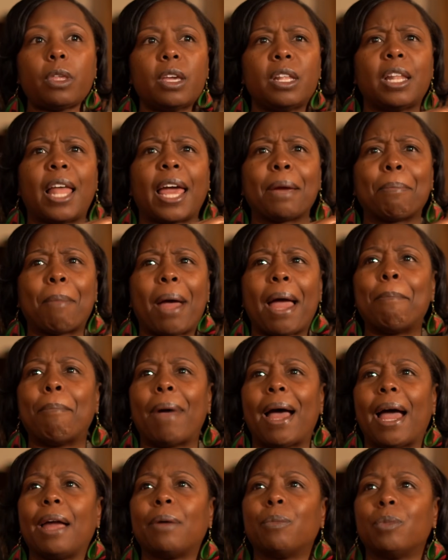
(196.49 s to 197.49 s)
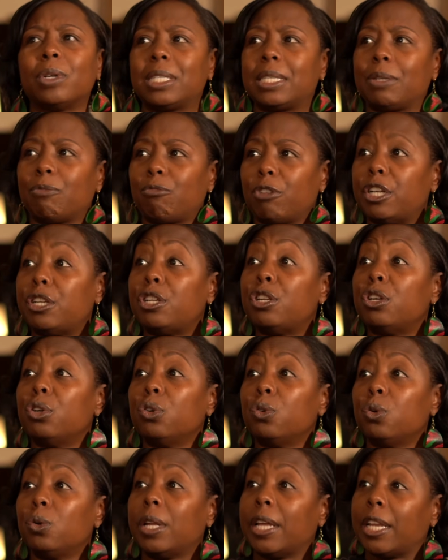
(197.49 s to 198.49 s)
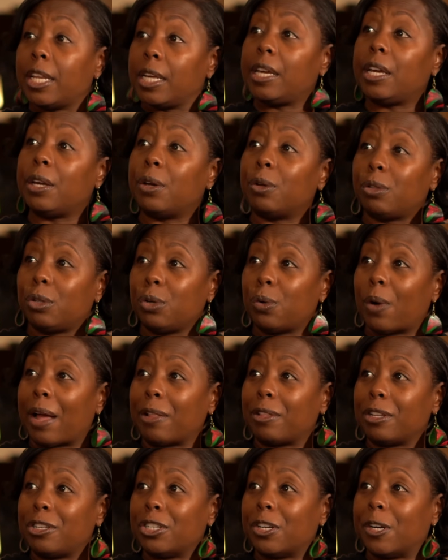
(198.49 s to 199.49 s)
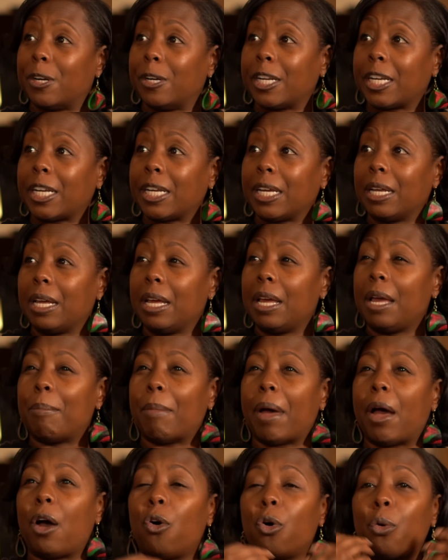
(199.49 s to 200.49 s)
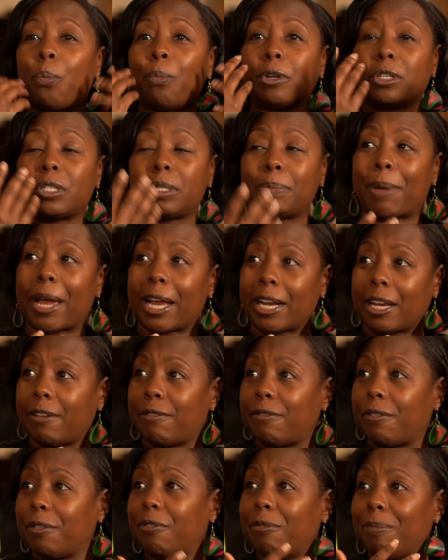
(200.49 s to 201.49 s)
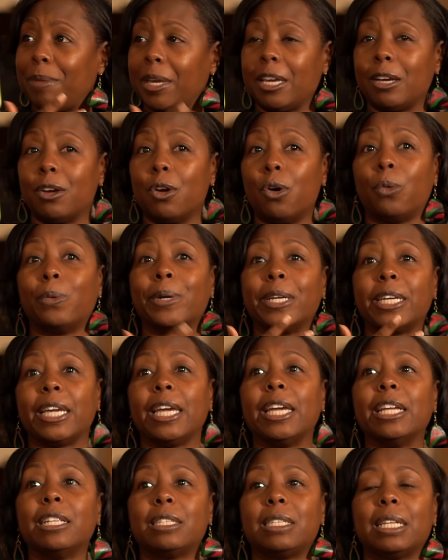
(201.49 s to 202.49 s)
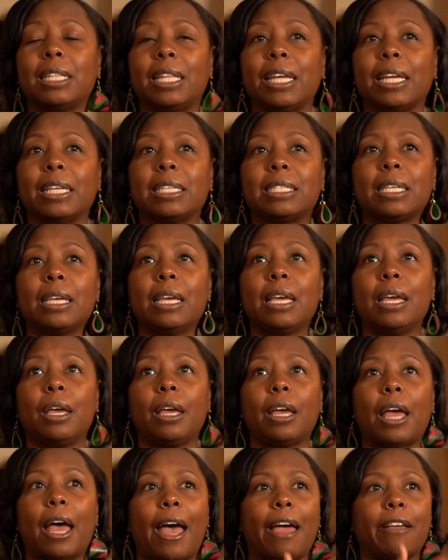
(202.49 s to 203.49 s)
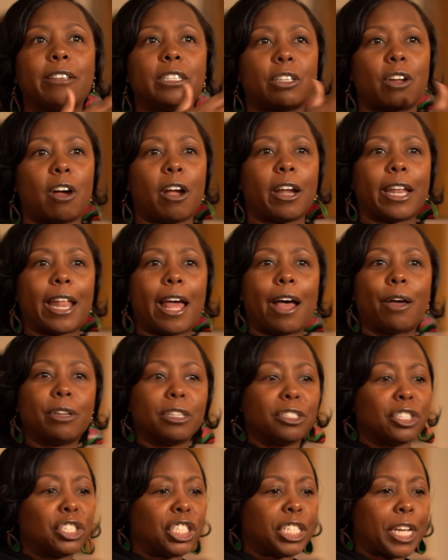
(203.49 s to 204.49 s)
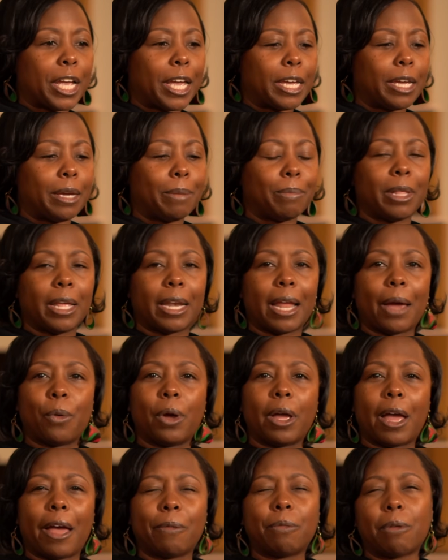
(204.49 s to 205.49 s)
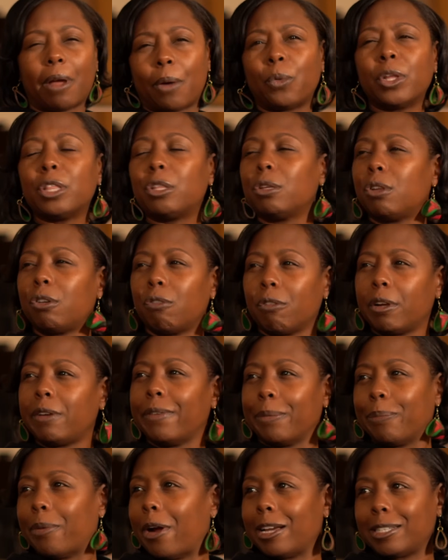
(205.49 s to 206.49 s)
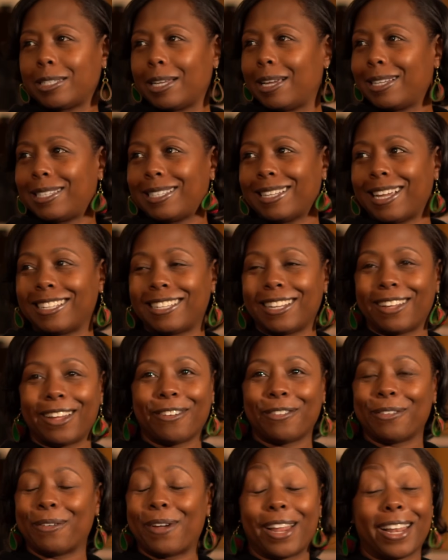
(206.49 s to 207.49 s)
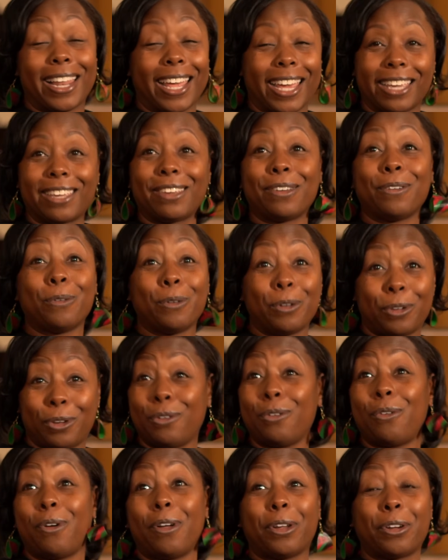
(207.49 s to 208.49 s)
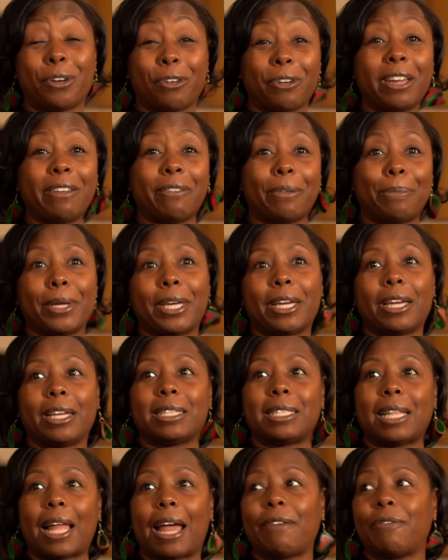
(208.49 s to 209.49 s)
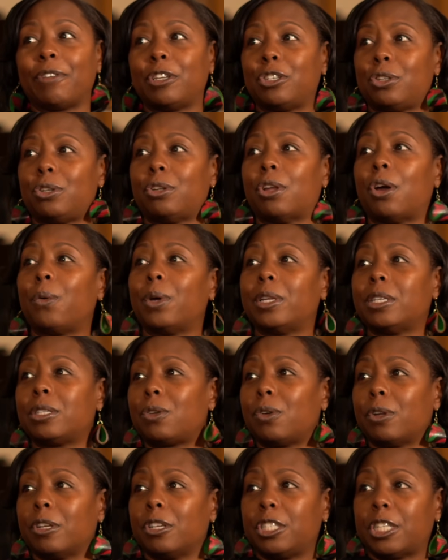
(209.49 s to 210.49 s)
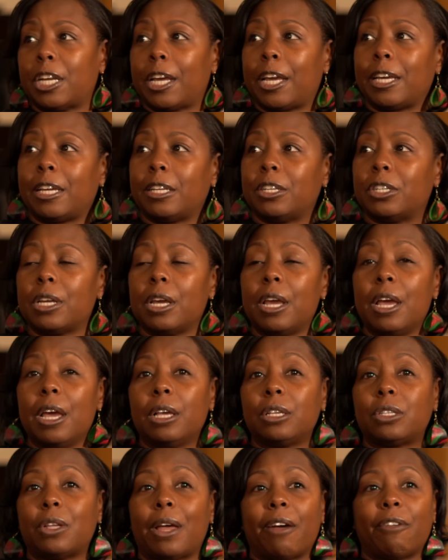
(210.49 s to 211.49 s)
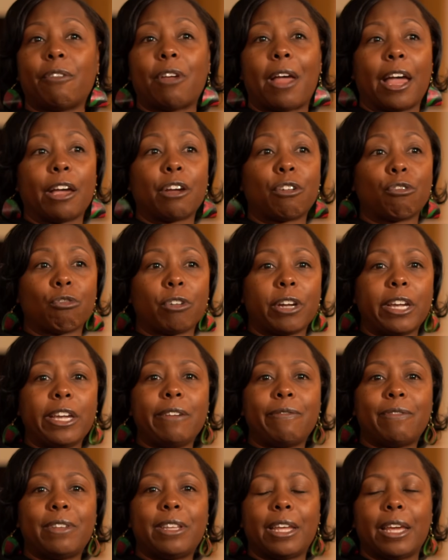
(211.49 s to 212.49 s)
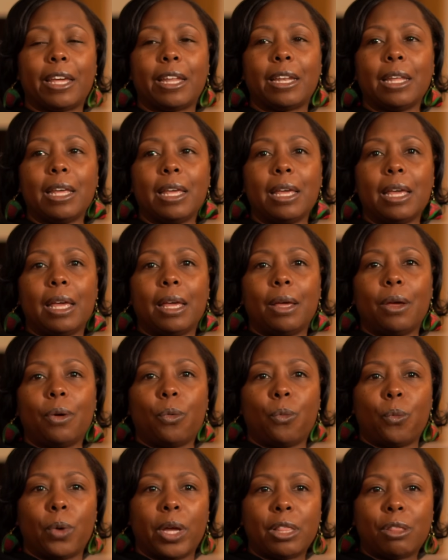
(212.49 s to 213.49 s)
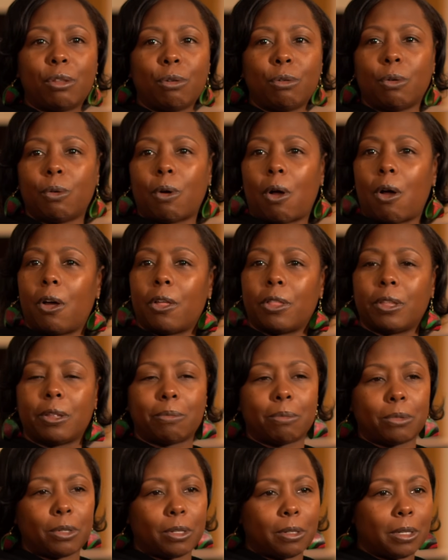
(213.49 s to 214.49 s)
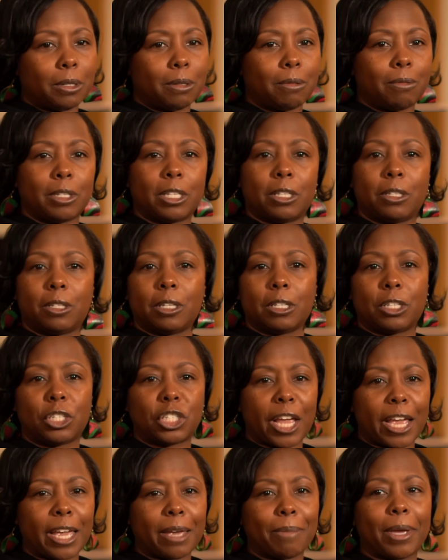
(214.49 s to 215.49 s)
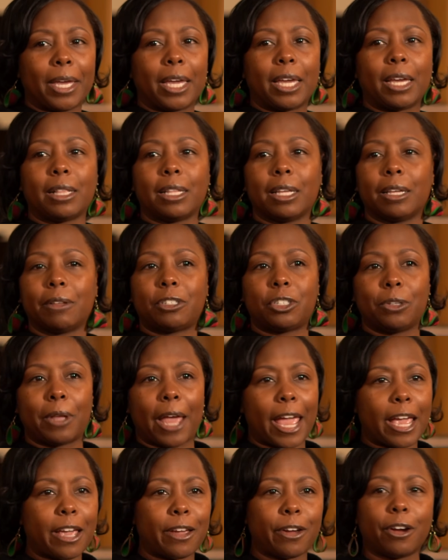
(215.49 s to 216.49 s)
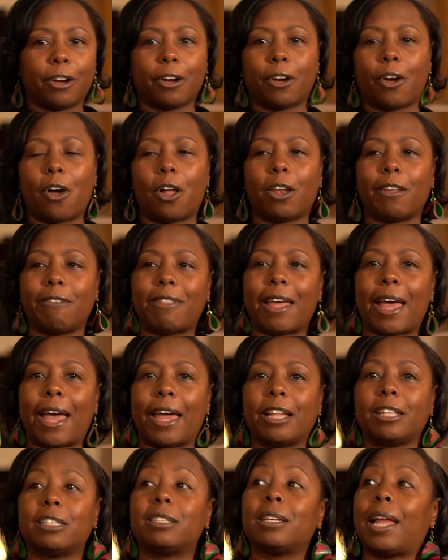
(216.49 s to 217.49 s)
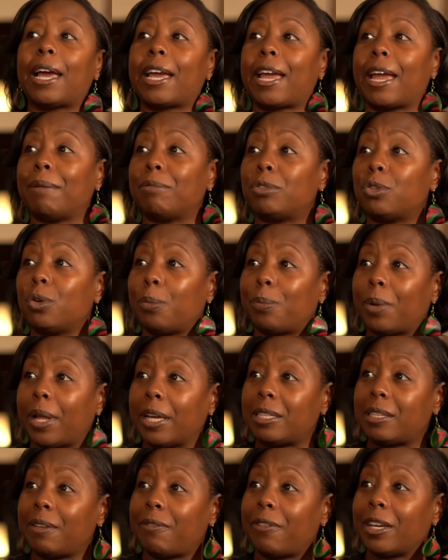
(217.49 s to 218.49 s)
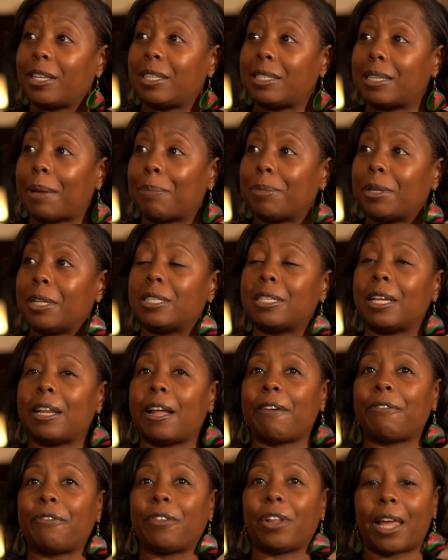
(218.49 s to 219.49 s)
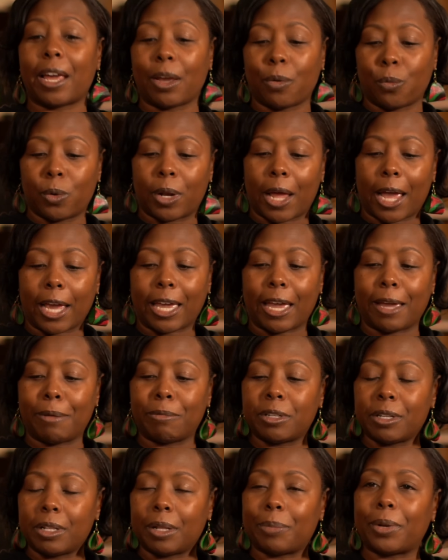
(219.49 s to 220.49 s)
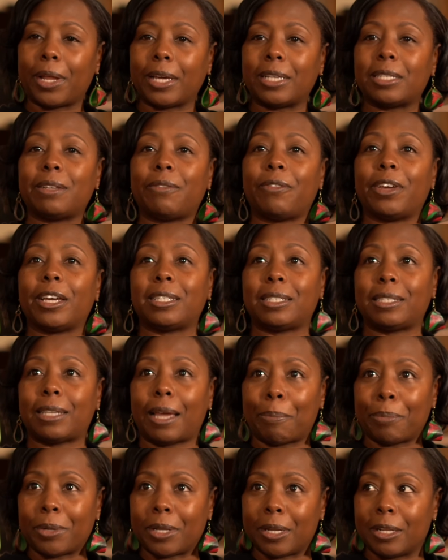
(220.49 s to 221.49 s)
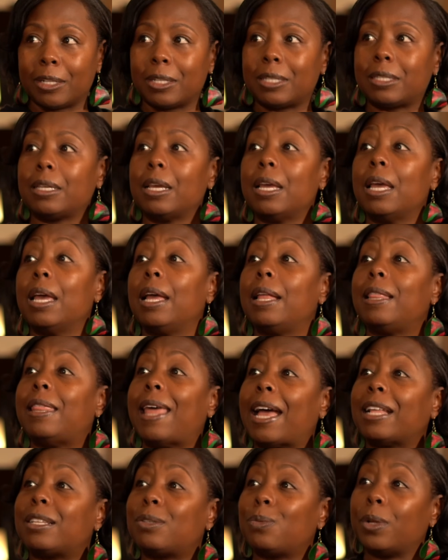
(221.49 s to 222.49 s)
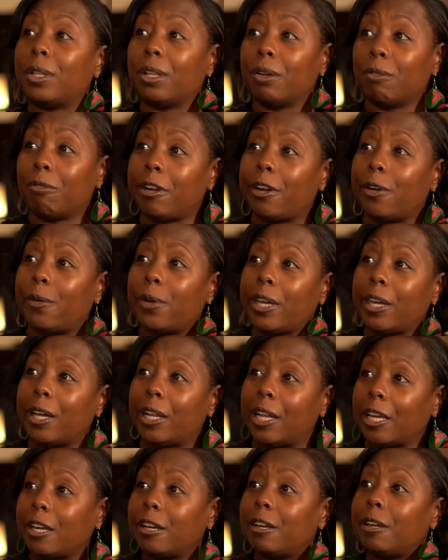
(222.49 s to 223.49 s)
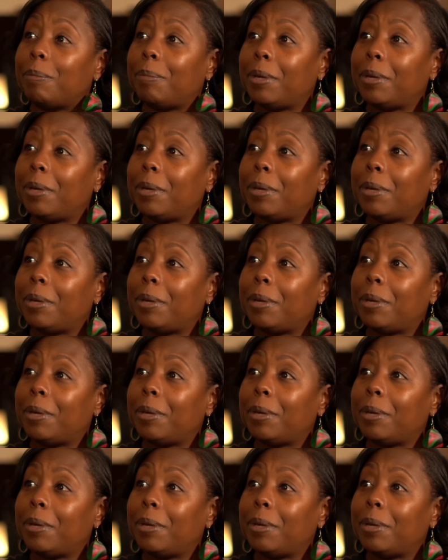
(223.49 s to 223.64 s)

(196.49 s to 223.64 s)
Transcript: like my mind was renewed and healed throughout the journey. My mm. whole perspective of me going into this, I started out in shame. Then I, I, I went through the grieving process. I tell everybody like you you're gonna grieve it because life as you know it is gonna change. So I, I grieved it, went through all the, the the shaming, the anger, all of that until I came to a place of acceptance. And I feel like when I came to the place of acceptance, that's when the real healing could